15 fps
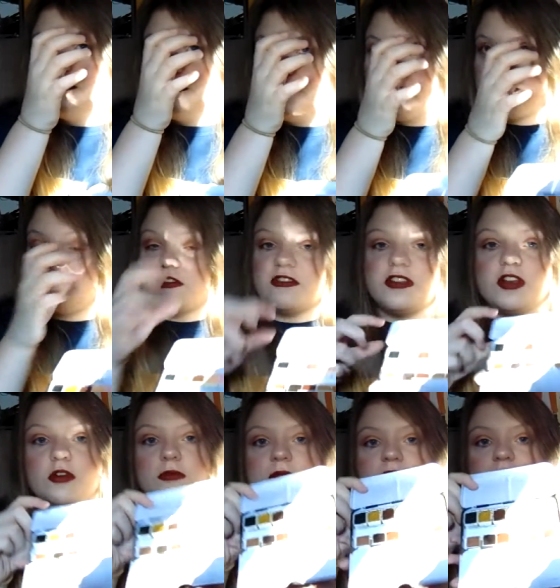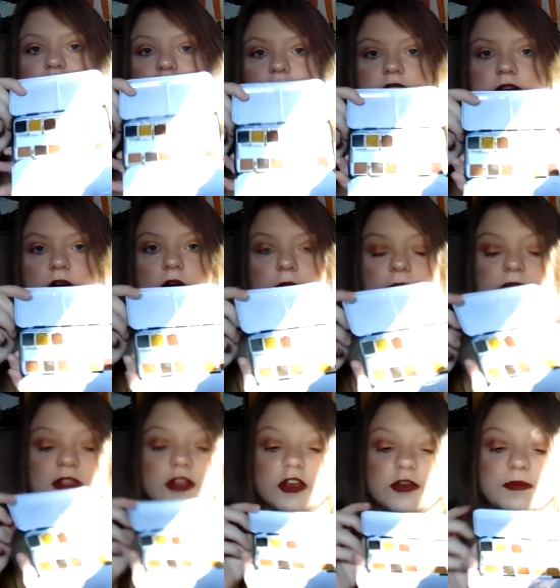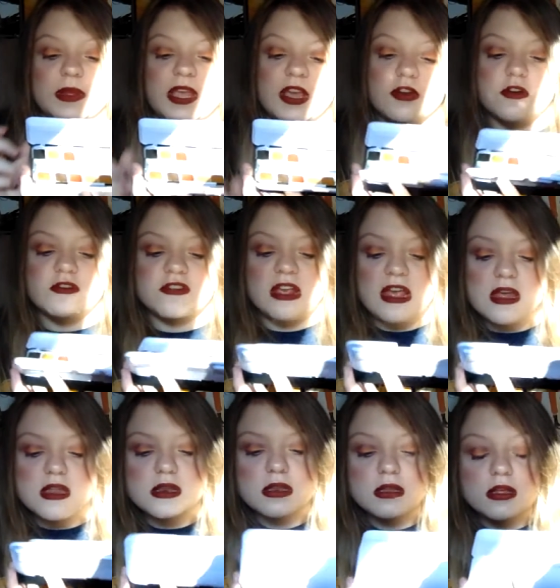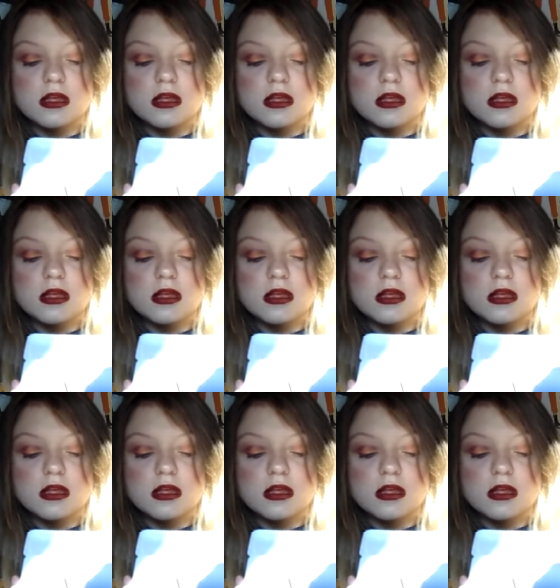But they're still really good, a really good beginner set